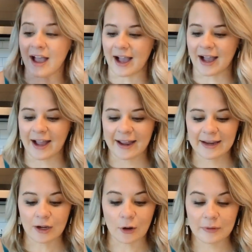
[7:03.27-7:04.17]

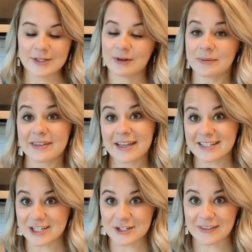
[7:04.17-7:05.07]
I always want to be that
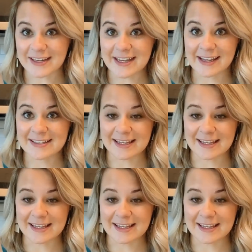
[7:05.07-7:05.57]
teacher that takes